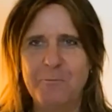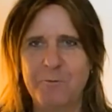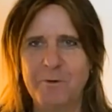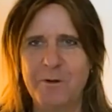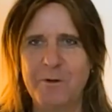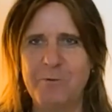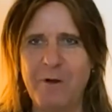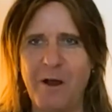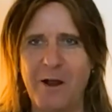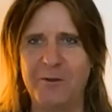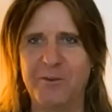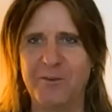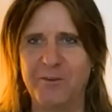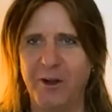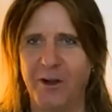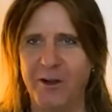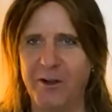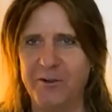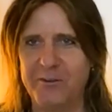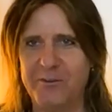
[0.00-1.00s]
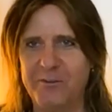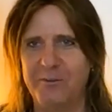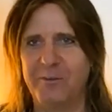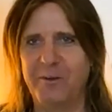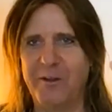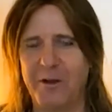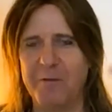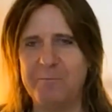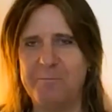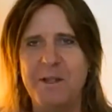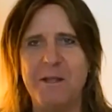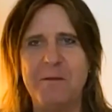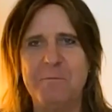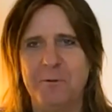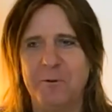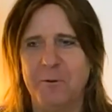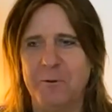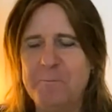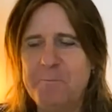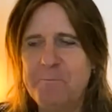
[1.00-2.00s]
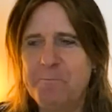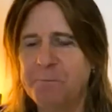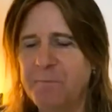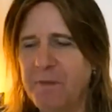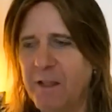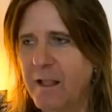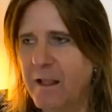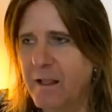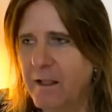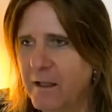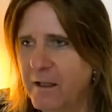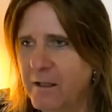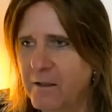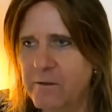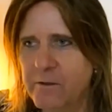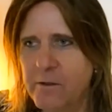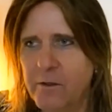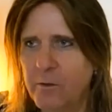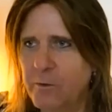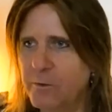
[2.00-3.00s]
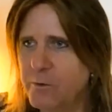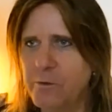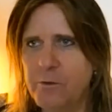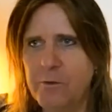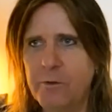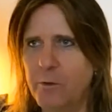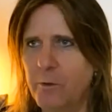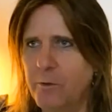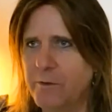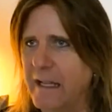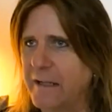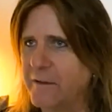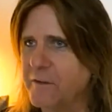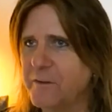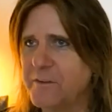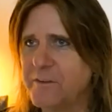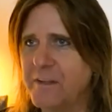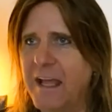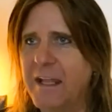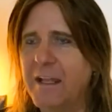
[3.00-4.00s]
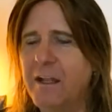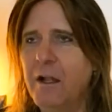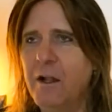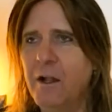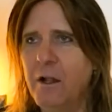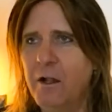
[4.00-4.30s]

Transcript: We're rock stars, a lot of people." You don't understand.